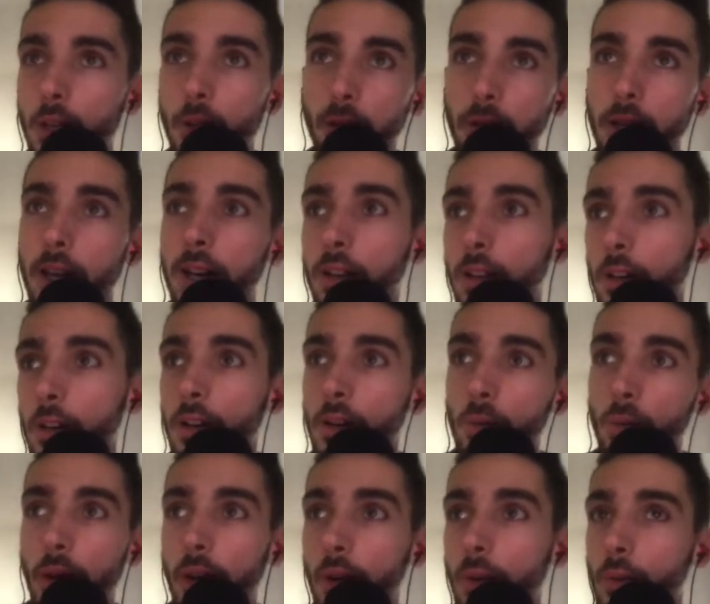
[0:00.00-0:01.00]
learn why it
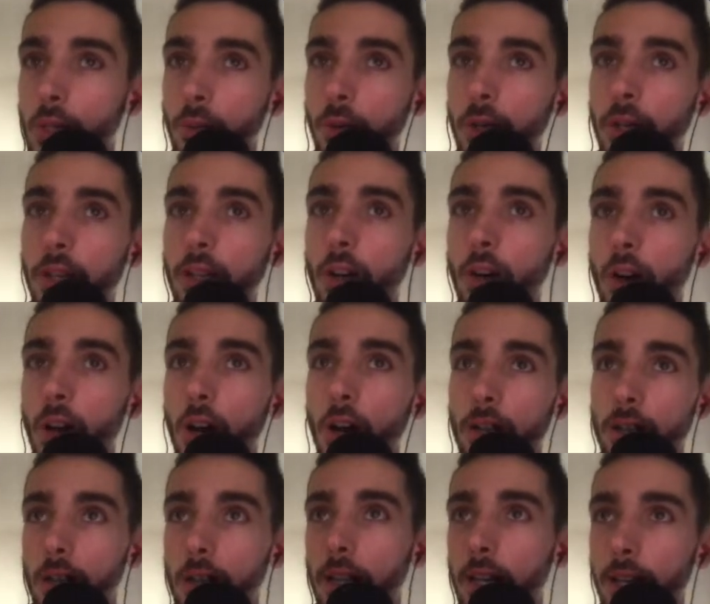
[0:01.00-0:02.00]
was working or not, and they
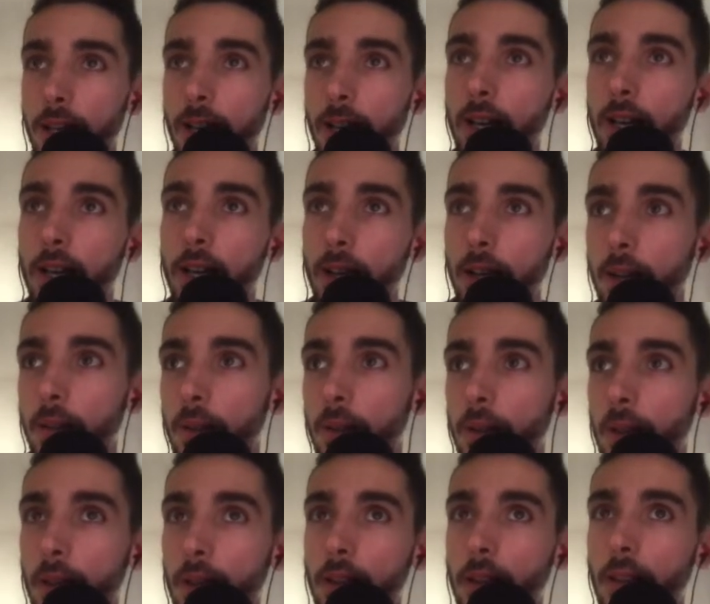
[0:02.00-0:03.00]
kind of
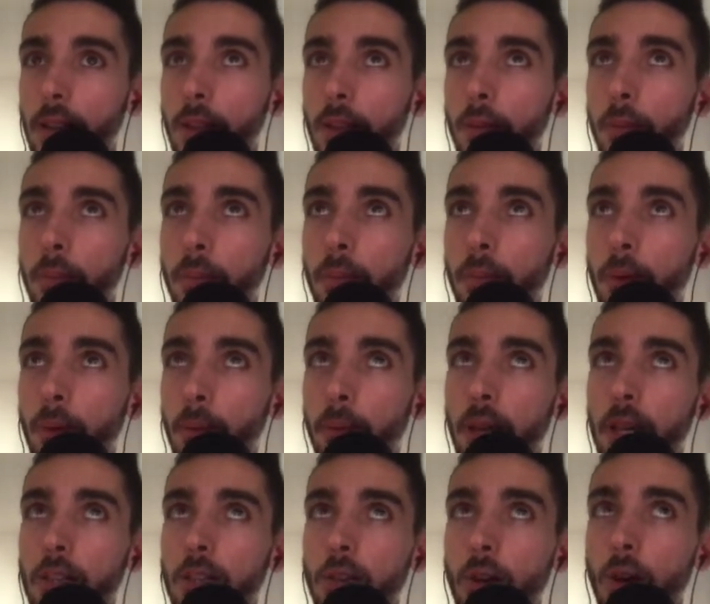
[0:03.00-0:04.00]
based
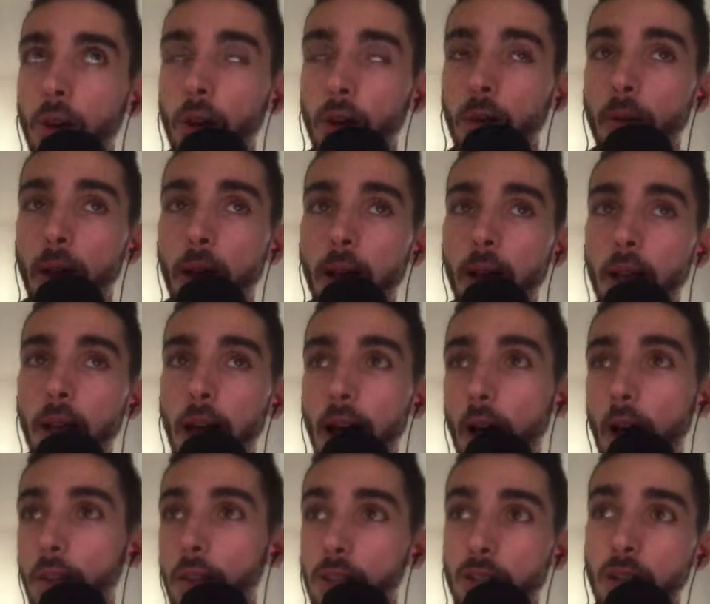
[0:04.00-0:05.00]
on how they
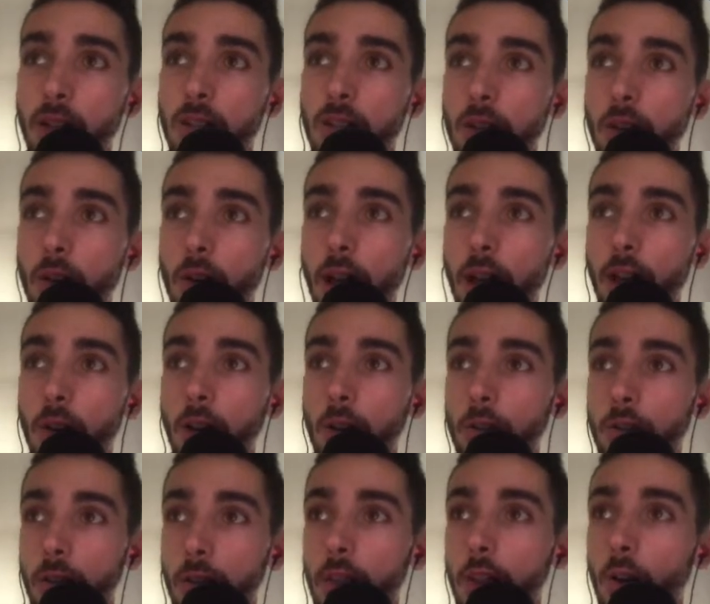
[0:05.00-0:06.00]
changed their angles in
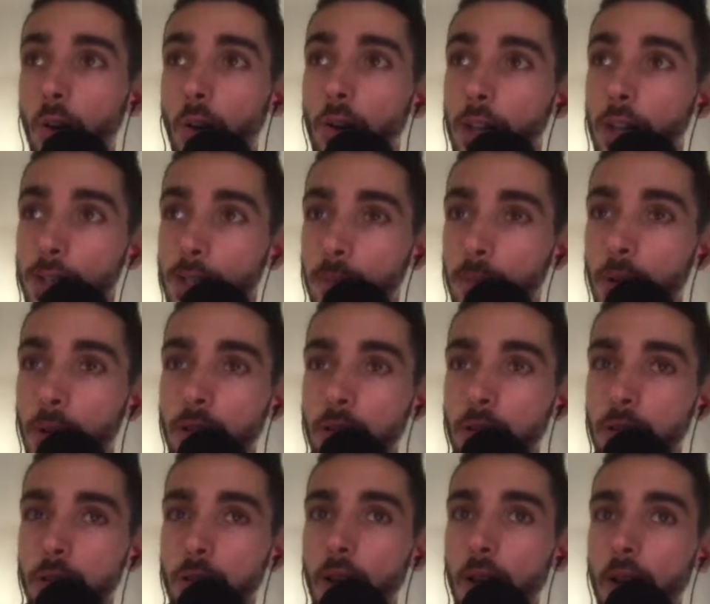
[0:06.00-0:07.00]
their own landing pages,
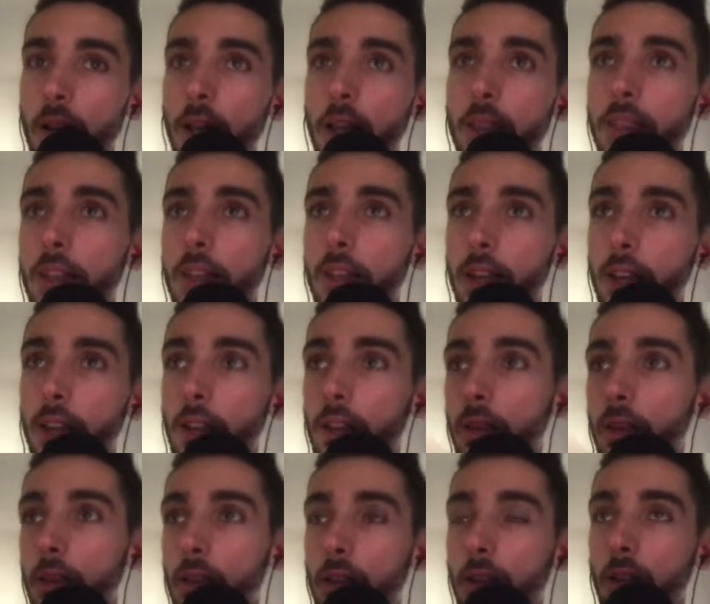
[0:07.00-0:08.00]

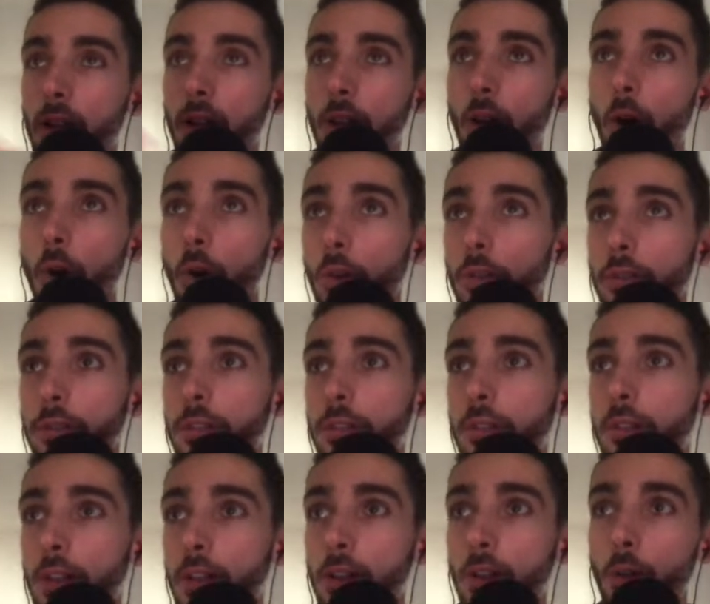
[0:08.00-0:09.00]
the old
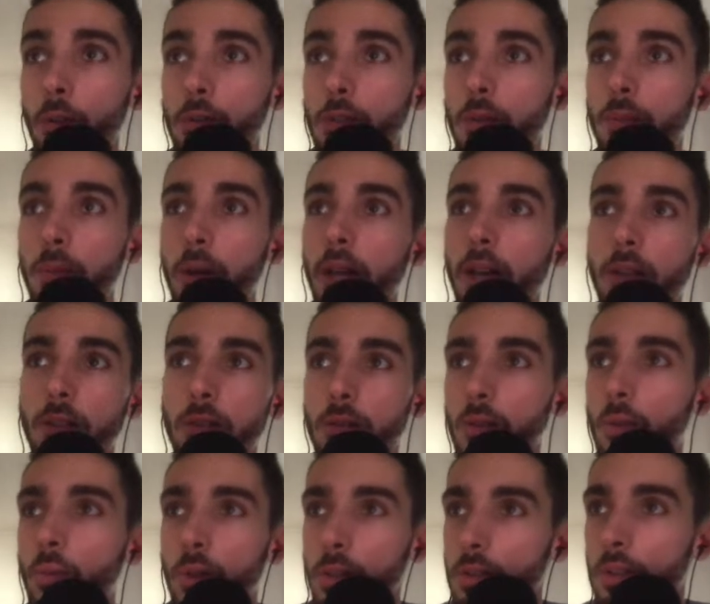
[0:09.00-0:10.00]
Notion page
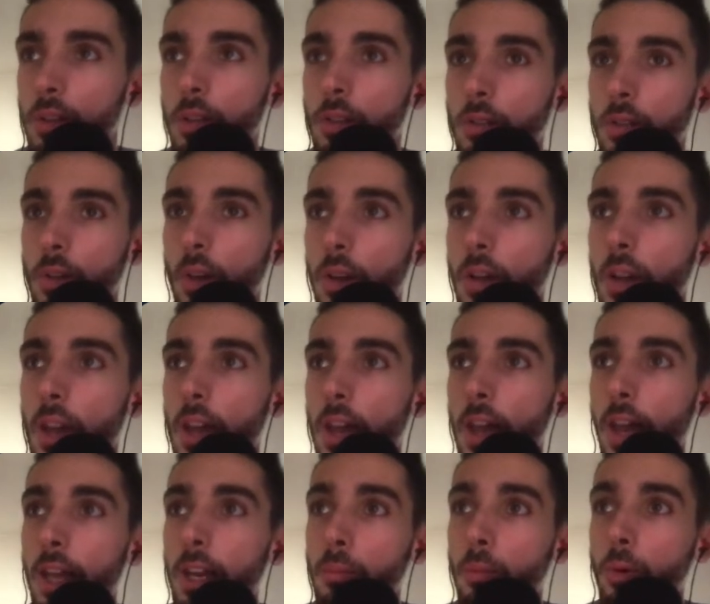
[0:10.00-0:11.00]
wasn't as good
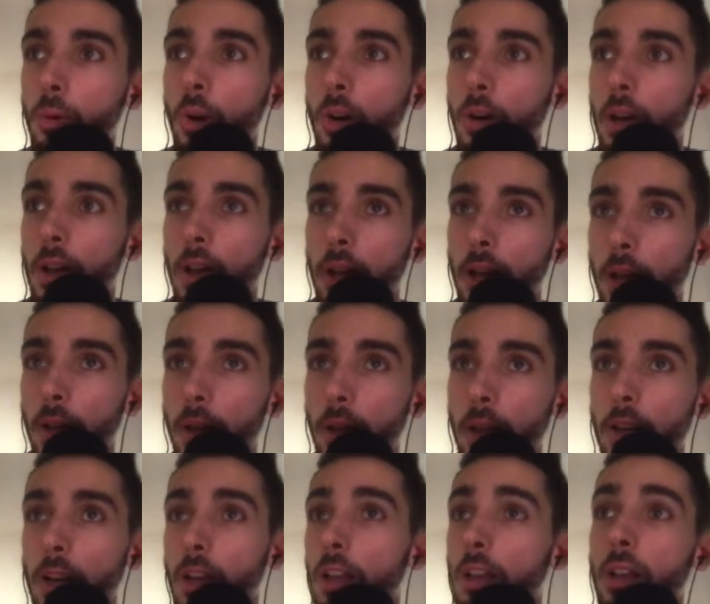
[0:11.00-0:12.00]
anymore in
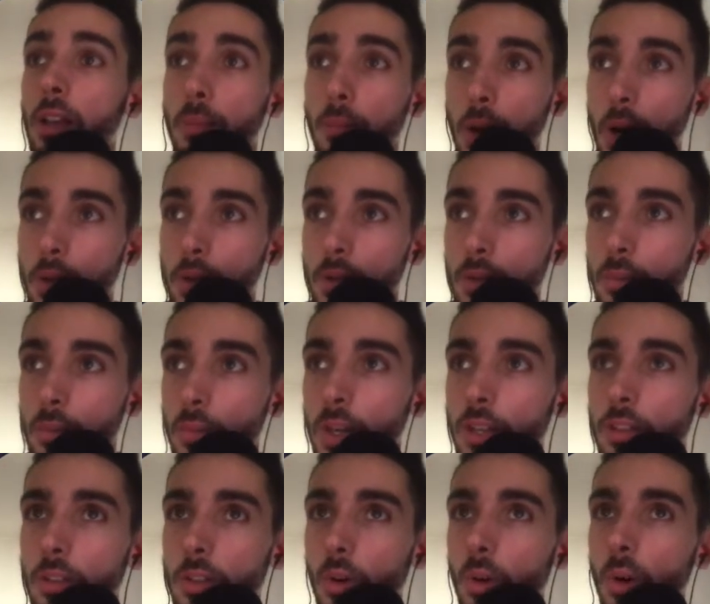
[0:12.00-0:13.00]
comparison, right?
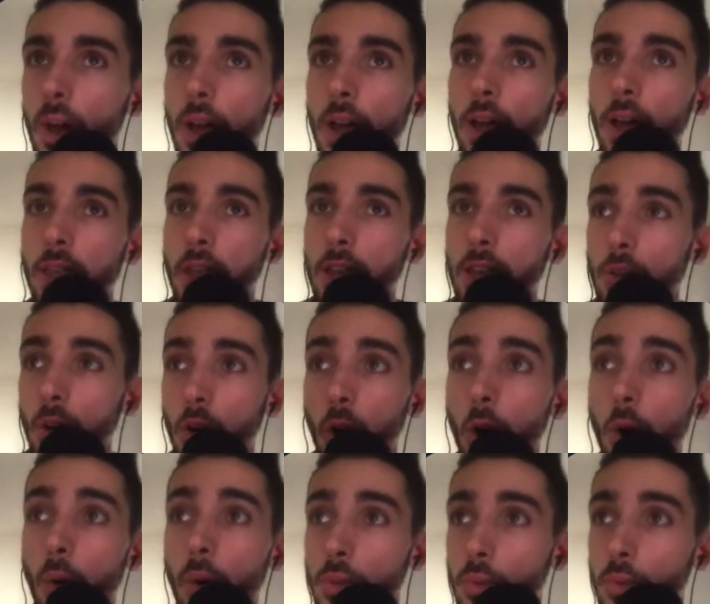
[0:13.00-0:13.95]
So things are always